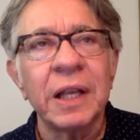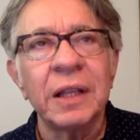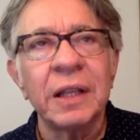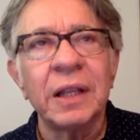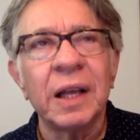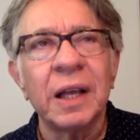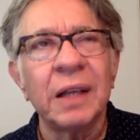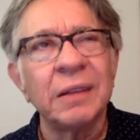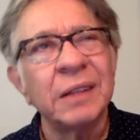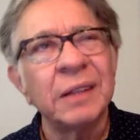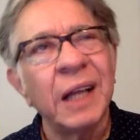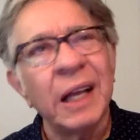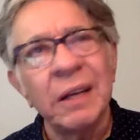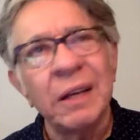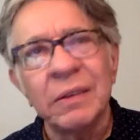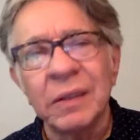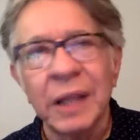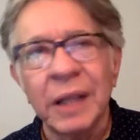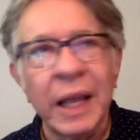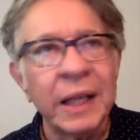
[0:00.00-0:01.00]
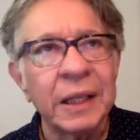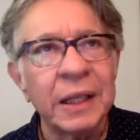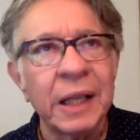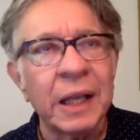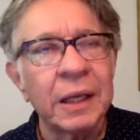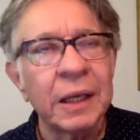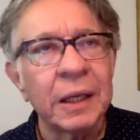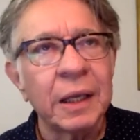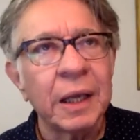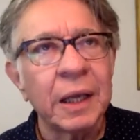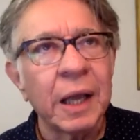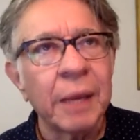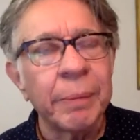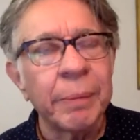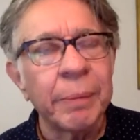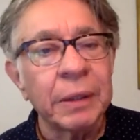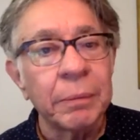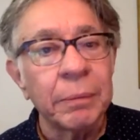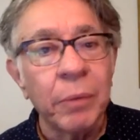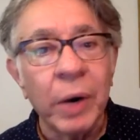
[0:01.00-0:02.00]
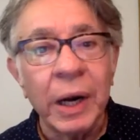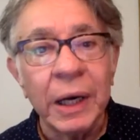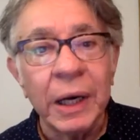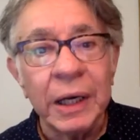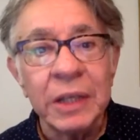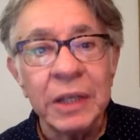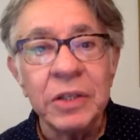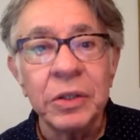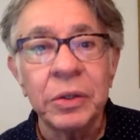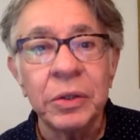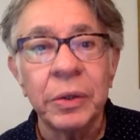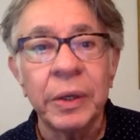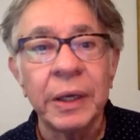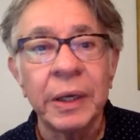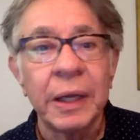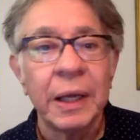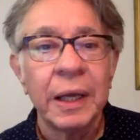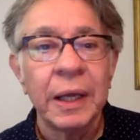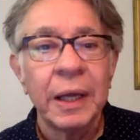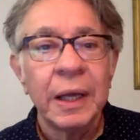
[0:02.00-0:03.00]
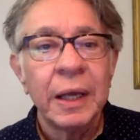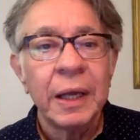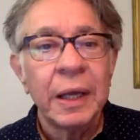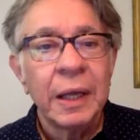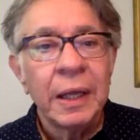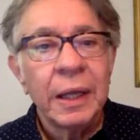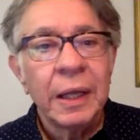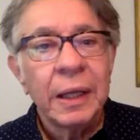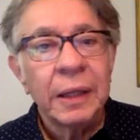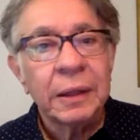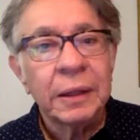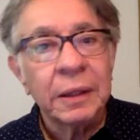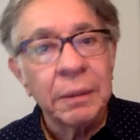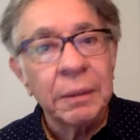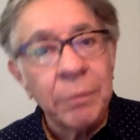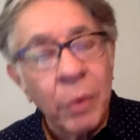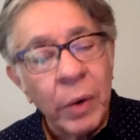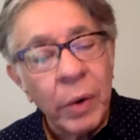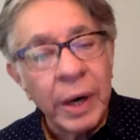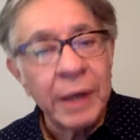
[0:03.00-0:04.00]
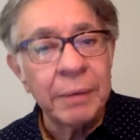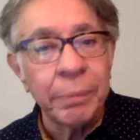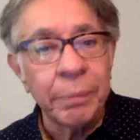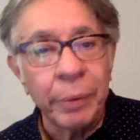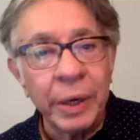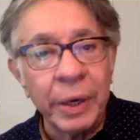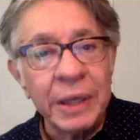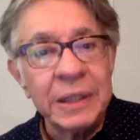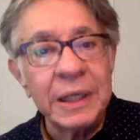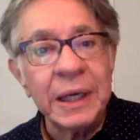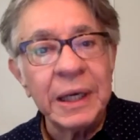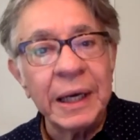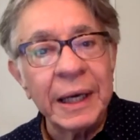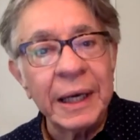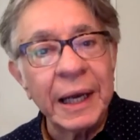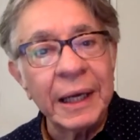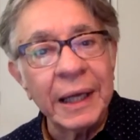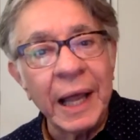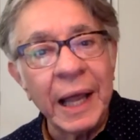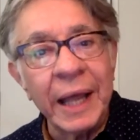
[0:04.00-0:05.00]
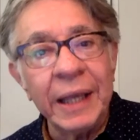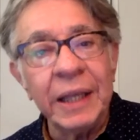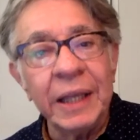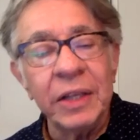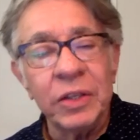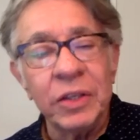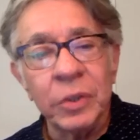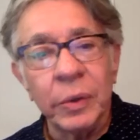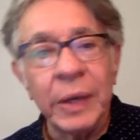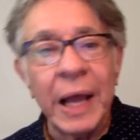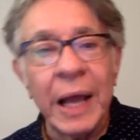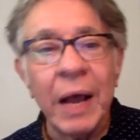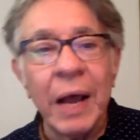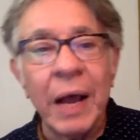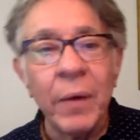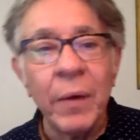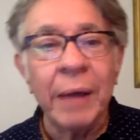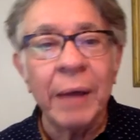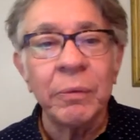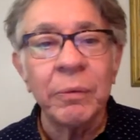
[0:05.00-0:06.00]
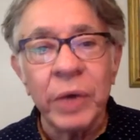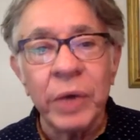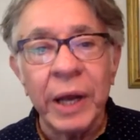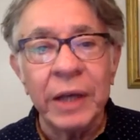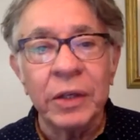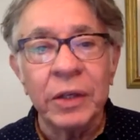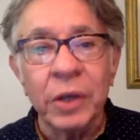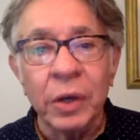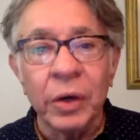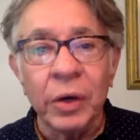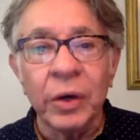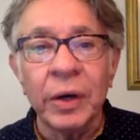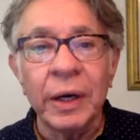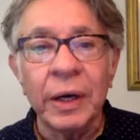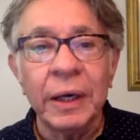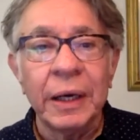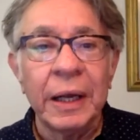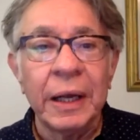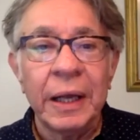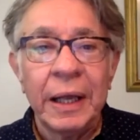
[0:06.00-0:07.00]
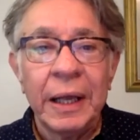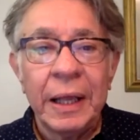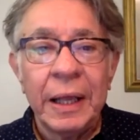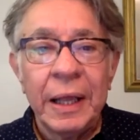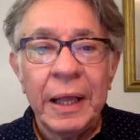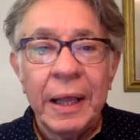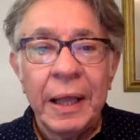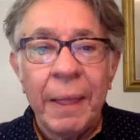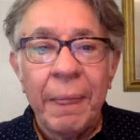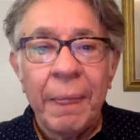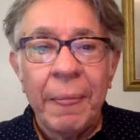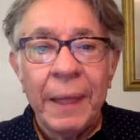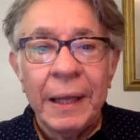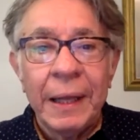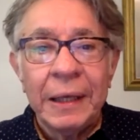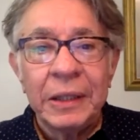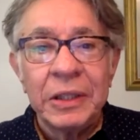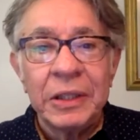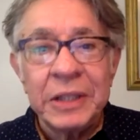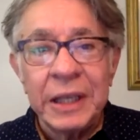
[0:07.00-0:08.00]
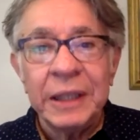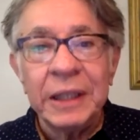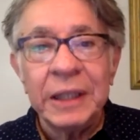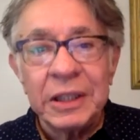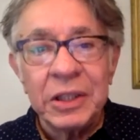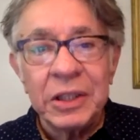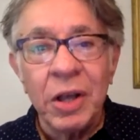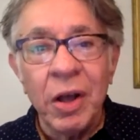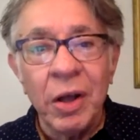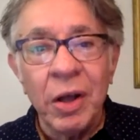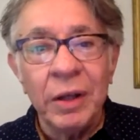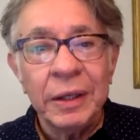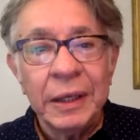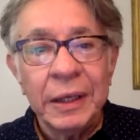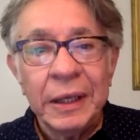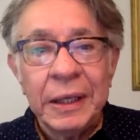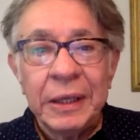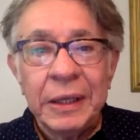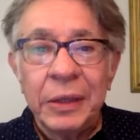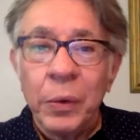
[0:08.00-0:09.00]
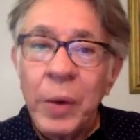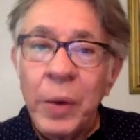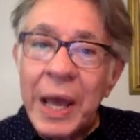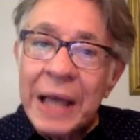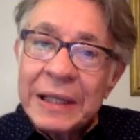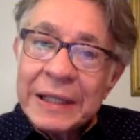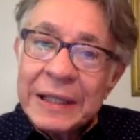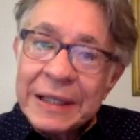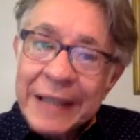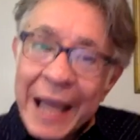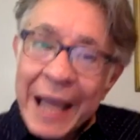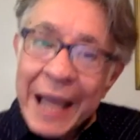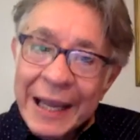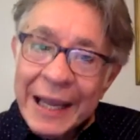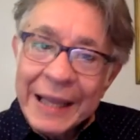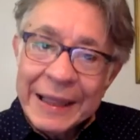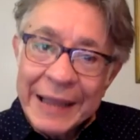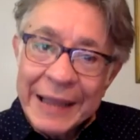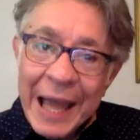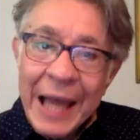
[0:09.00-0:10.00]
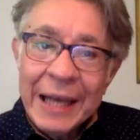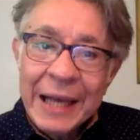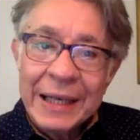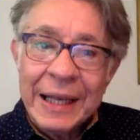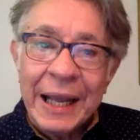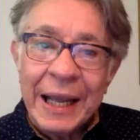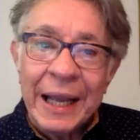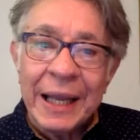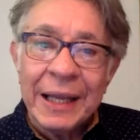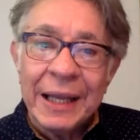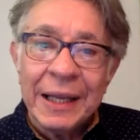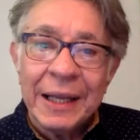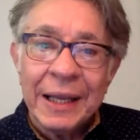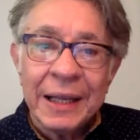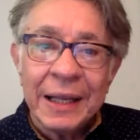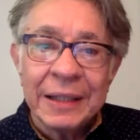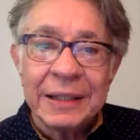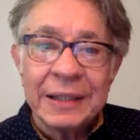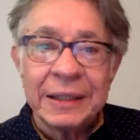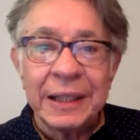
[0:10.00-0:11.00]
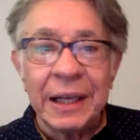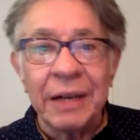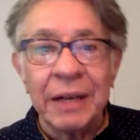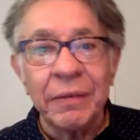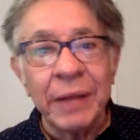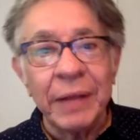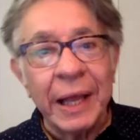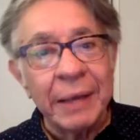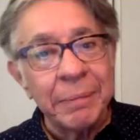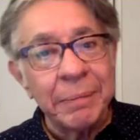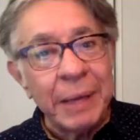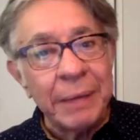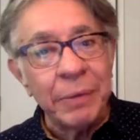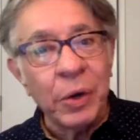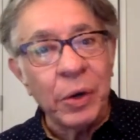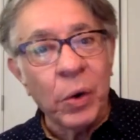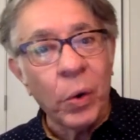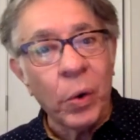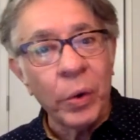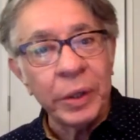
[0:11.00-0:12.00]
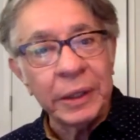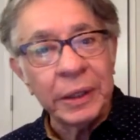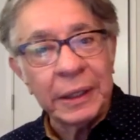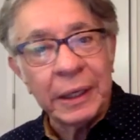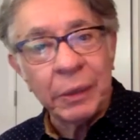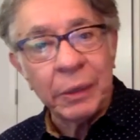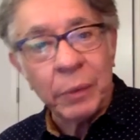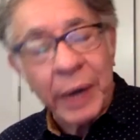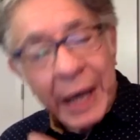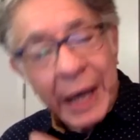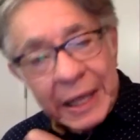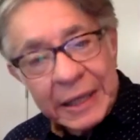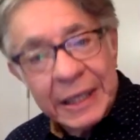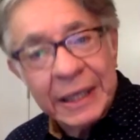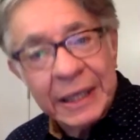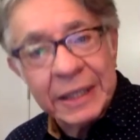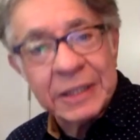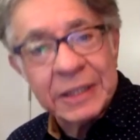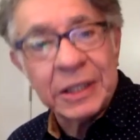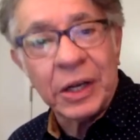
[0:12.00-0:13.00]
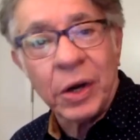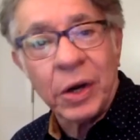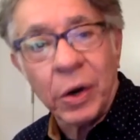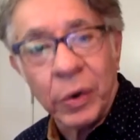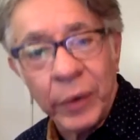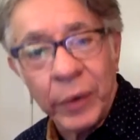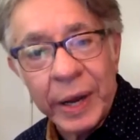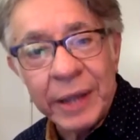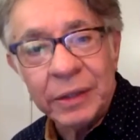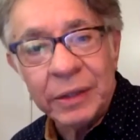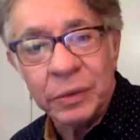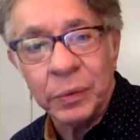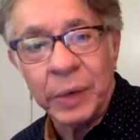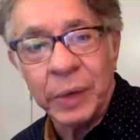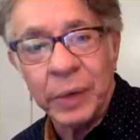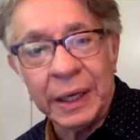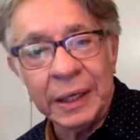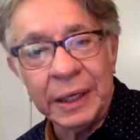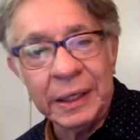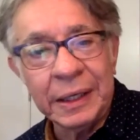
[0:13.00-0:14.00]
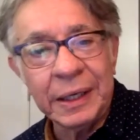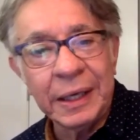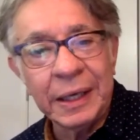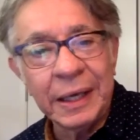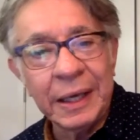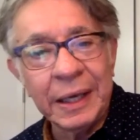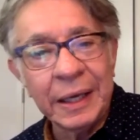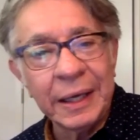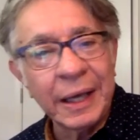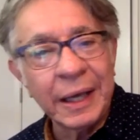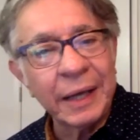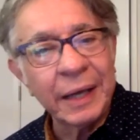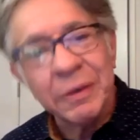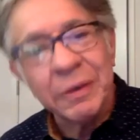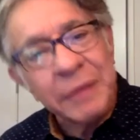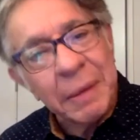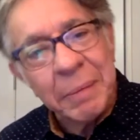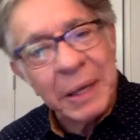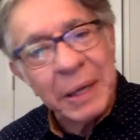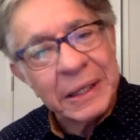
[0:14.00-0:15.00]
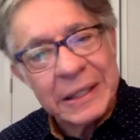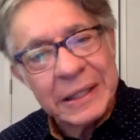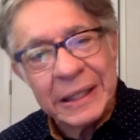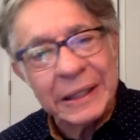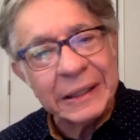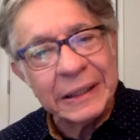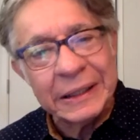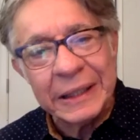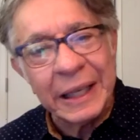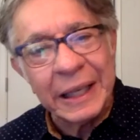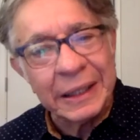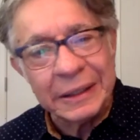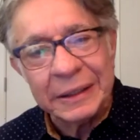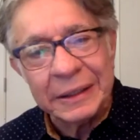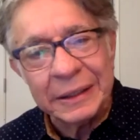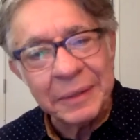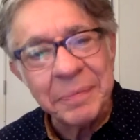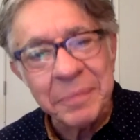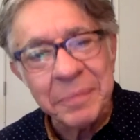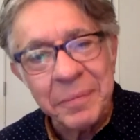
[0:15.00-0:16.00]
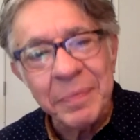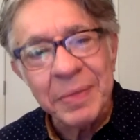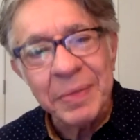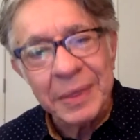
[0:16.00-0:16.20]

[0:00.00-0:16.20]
thought, no, I don't like that. But the more I listen to it, the more I embrace it and I like it. So now I'm trying to learn, sing the song the way I sang it that day instead of like maybe going the what I think is the correct way. I don't know if that makes any sense. No,